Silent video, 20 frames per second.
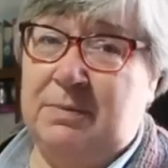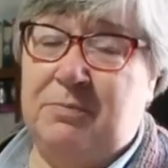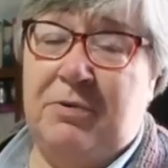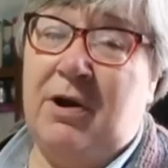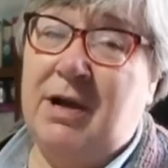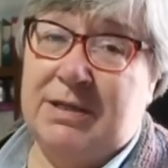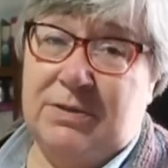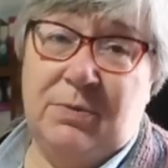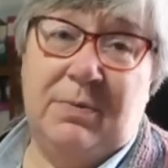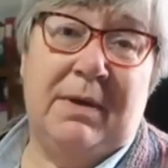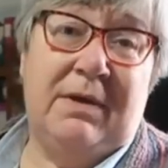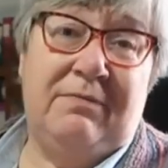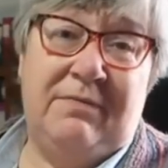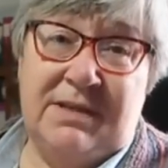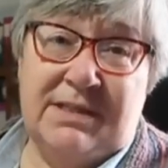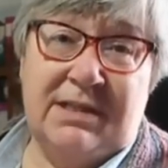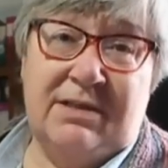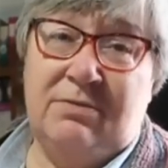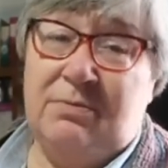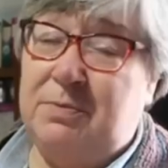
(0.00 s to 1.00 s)
prize will be a
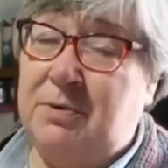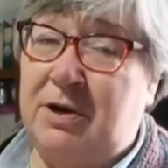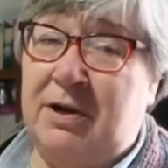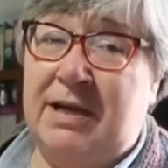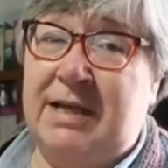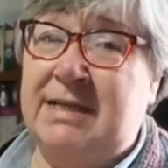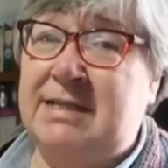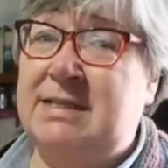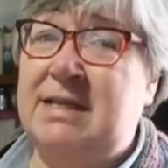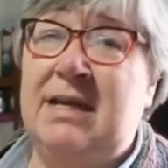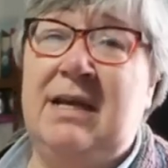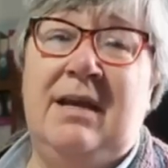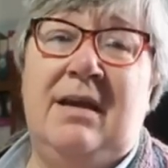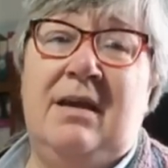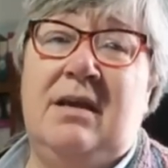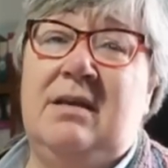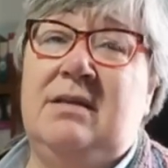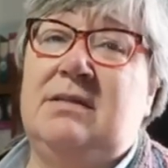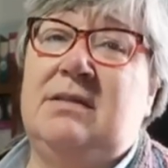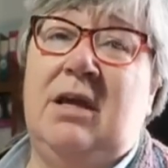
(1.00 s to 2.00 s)
physical prize,
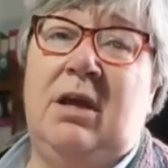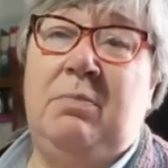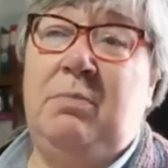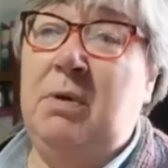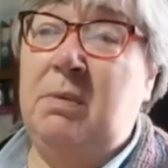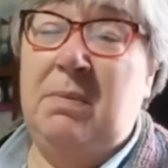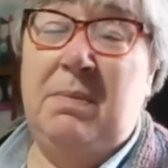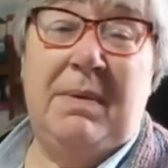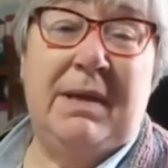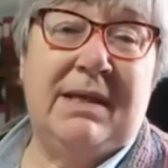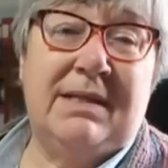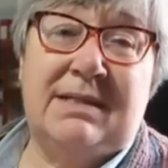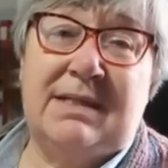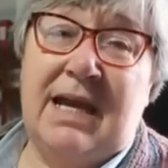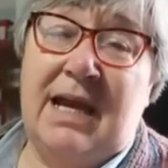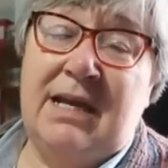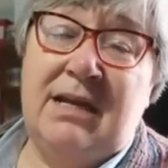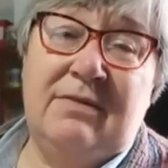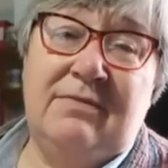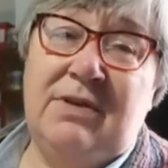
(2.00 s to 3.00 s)
so probably a
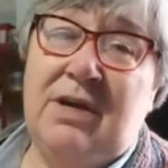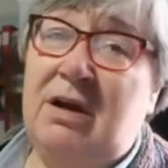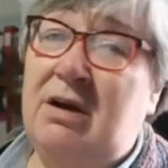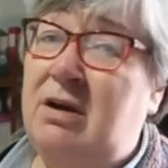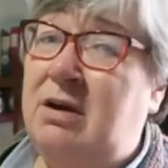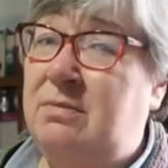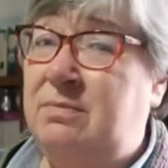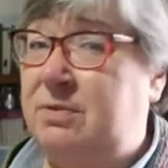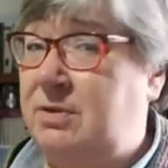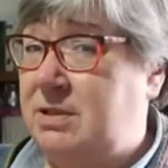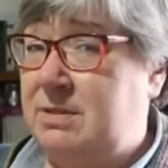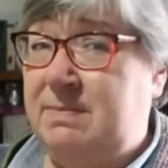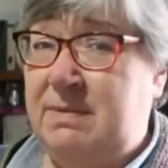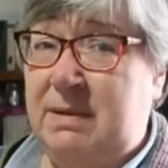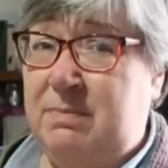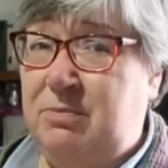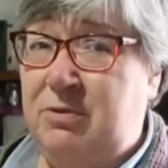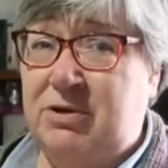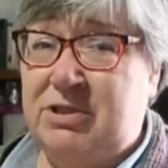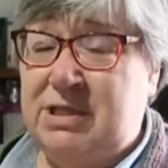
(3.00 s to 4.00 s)
skein of yarn,
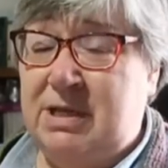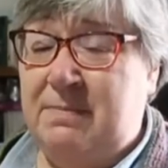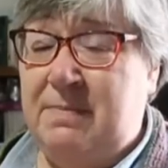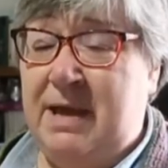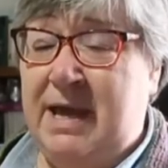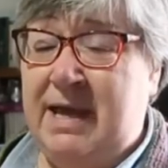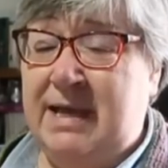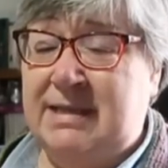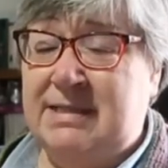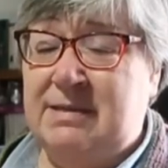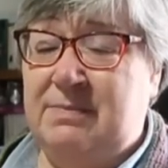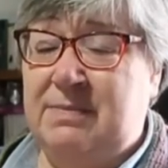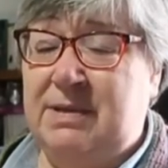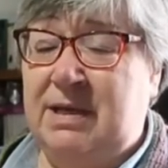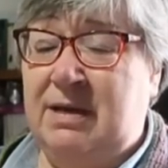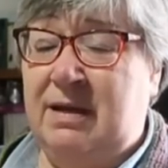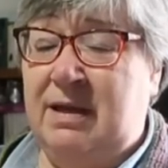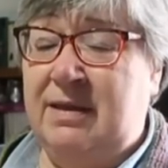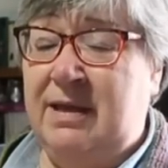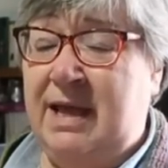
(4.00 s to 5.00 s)
possibly a project bag,
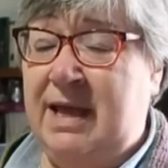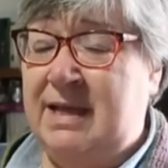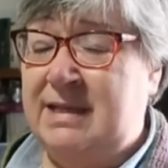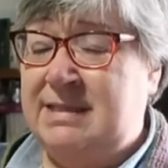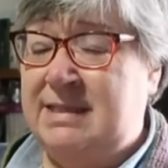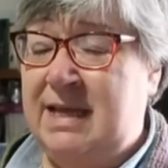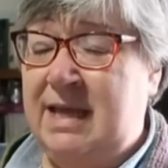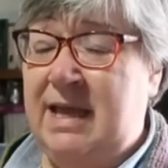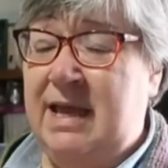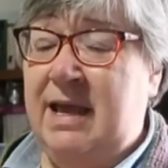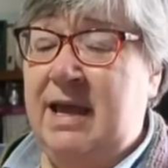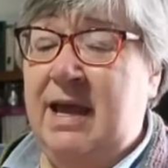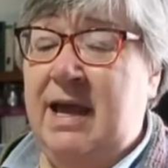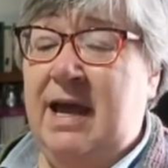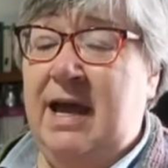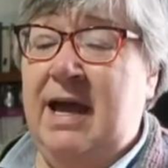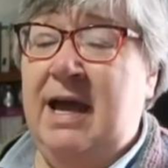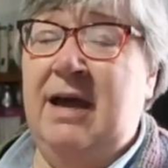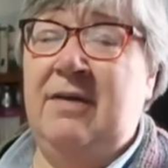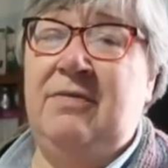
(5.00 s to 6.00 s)
something like that.
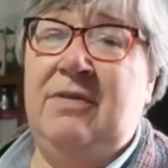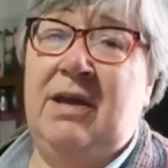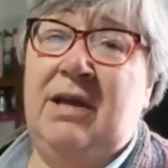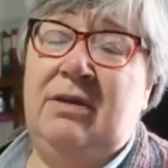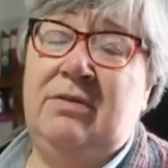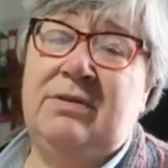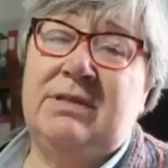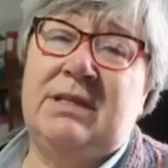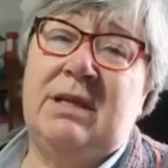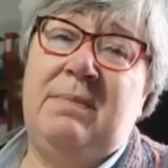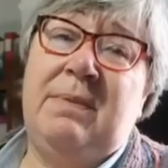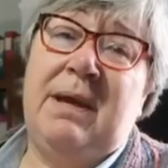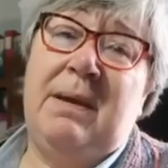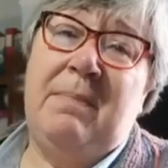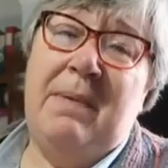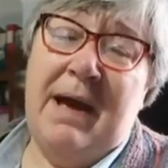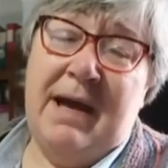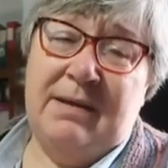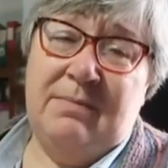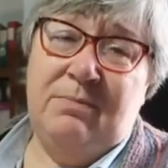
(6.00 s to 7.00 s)
And there'll also be a
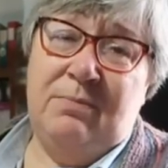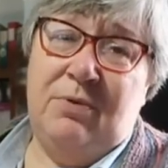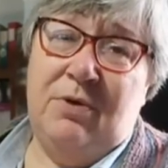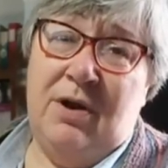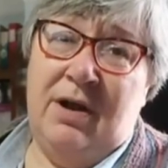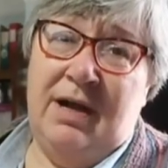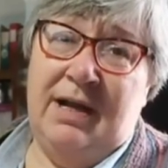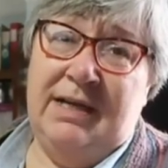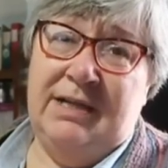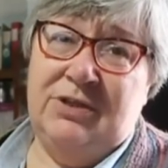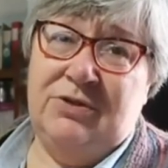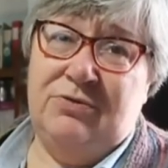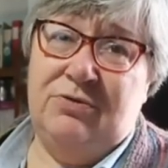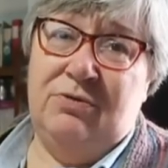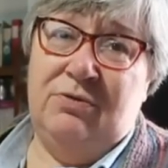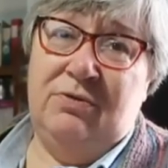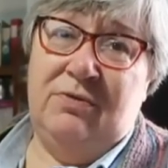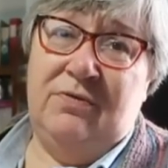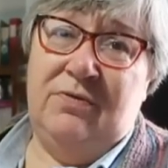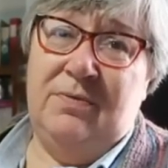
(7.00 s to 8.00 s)
pattern prize
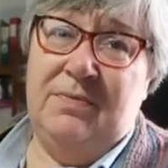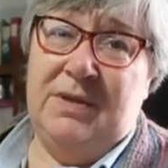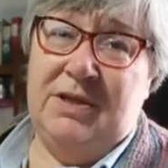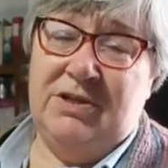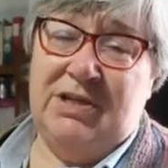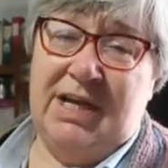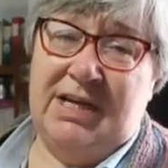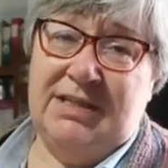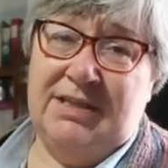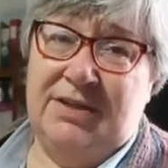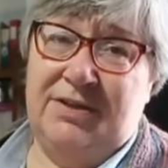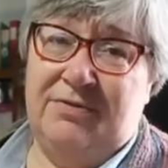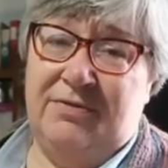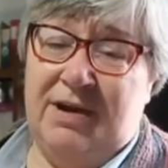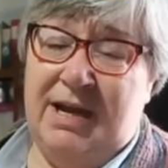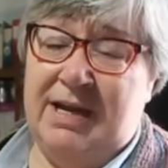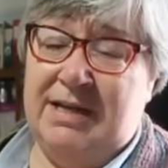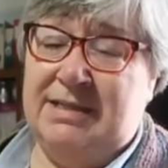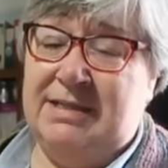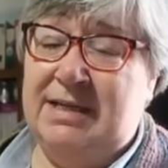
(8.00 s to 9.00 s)
drawn from the chatter
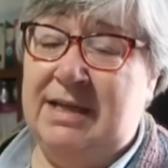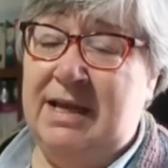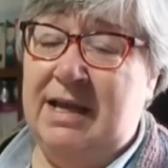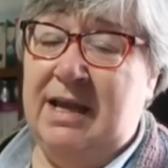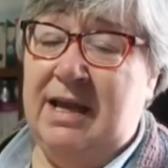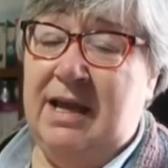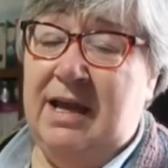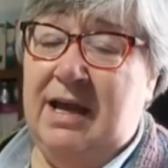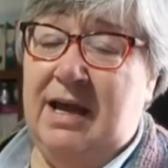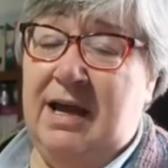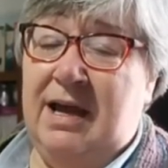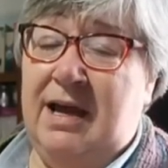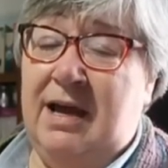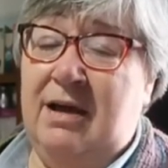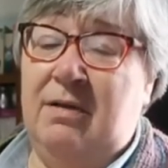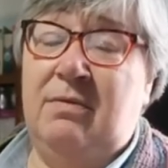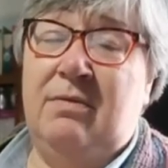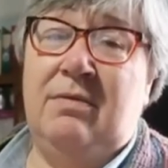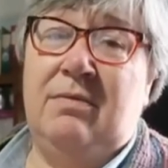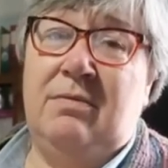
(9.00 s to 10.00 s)
thread,
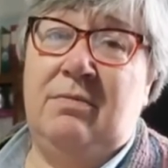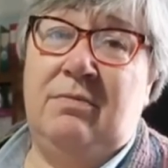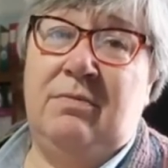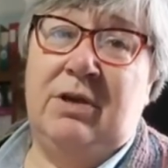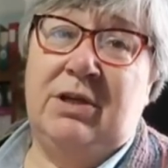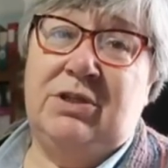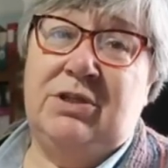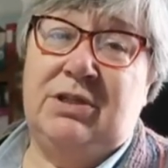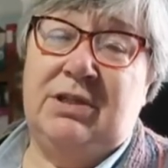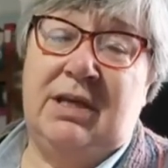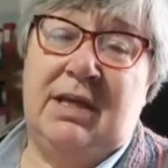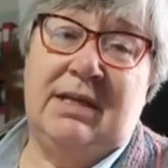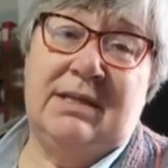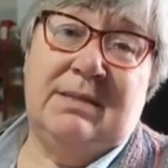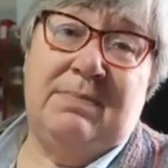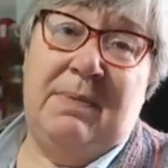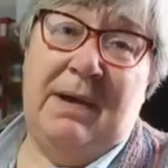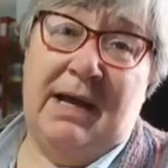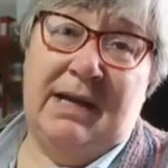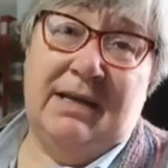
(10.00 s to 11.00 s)
which
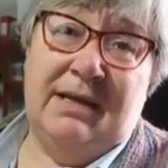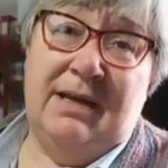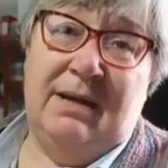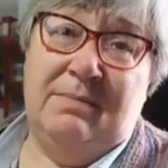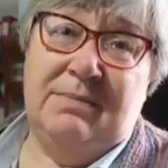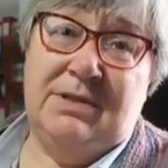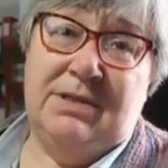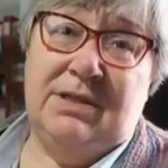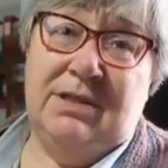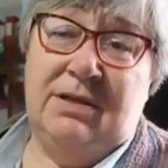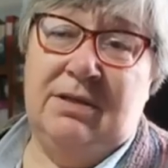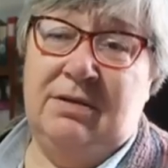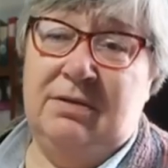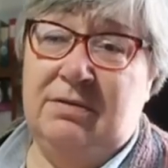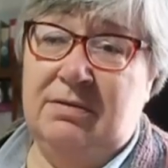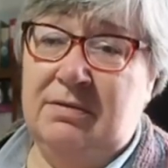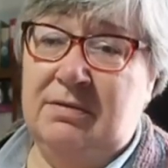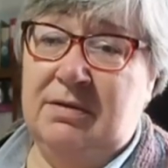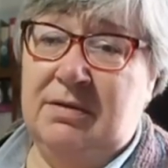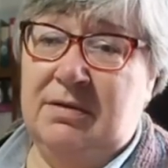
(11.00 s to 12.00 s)
is a pattern up
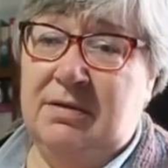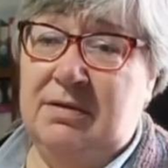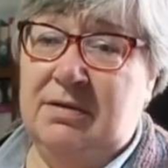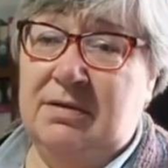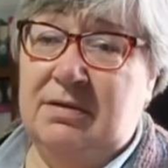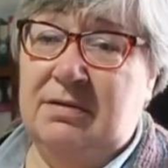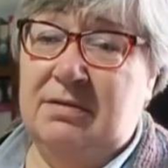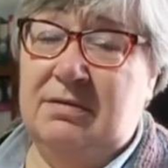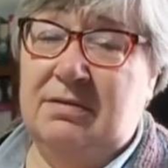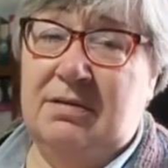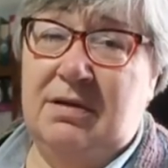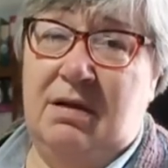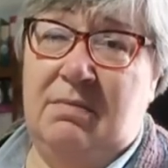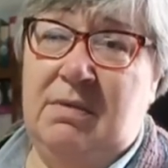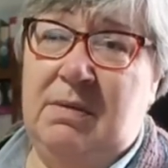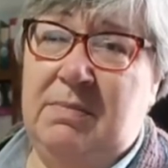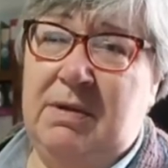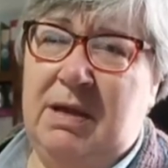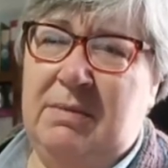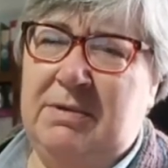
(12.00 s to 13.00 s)
to, can't
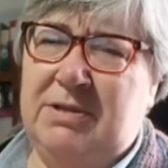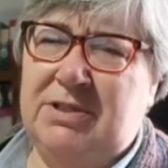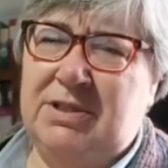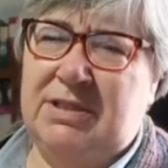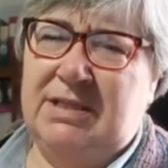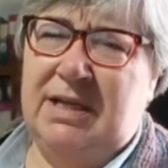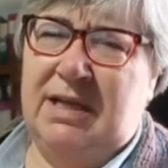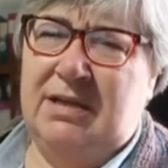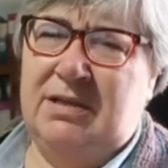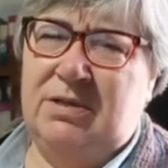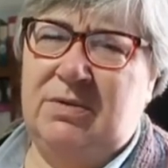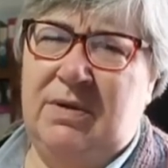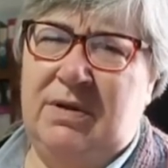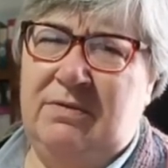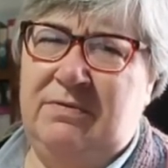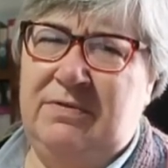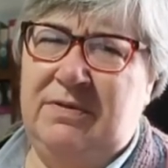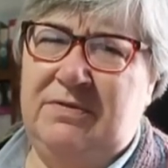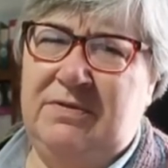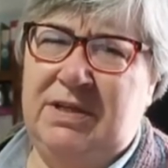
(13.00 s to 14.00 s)
remember how much I said,
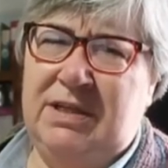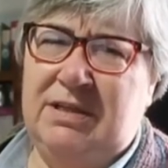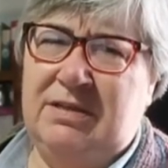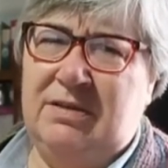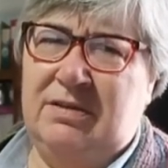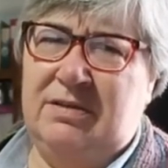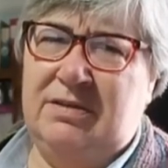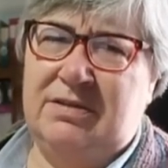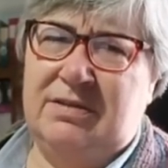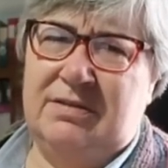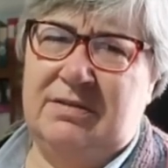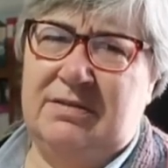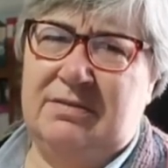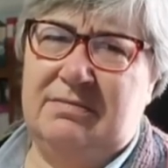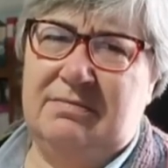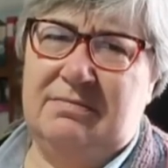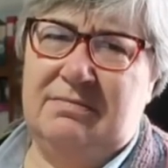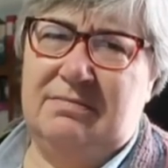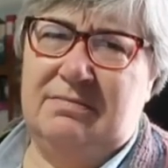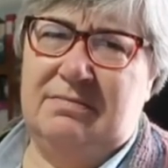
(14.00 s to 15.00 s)
$12,
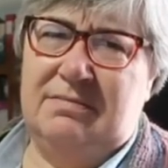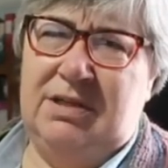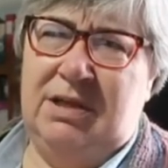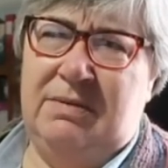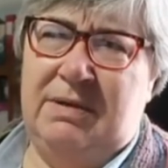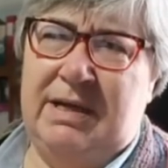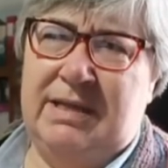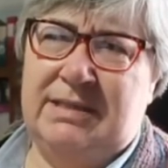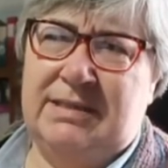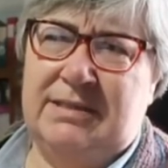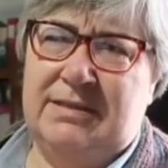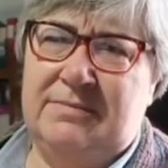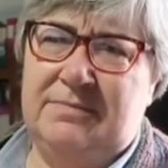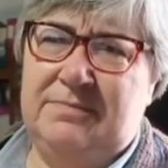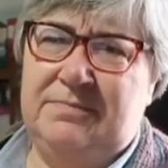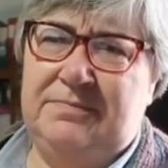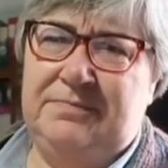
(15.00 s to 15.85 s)
$15 US,